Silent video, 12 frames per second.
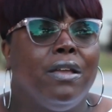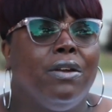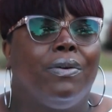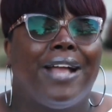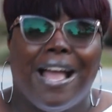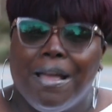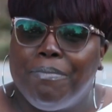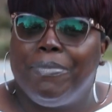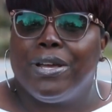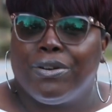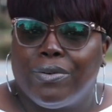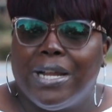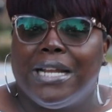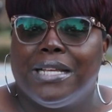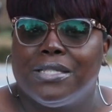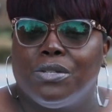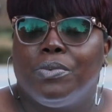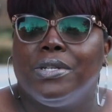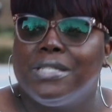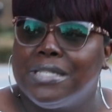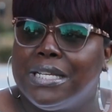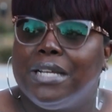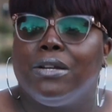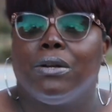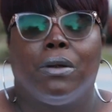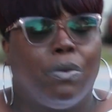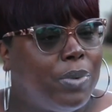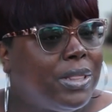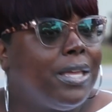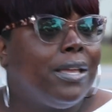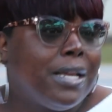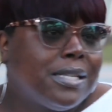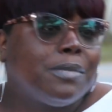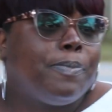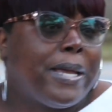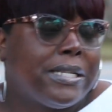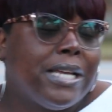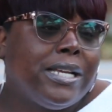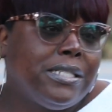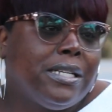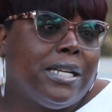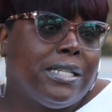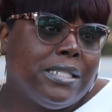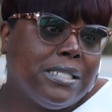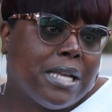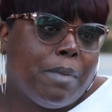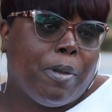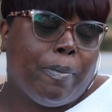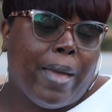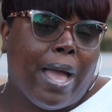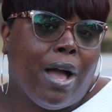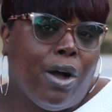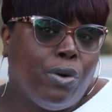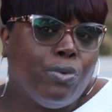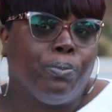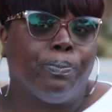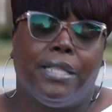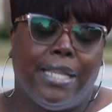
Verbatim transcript: you know, gotten better at this, so we'll send her with the expectation that she's coming back home.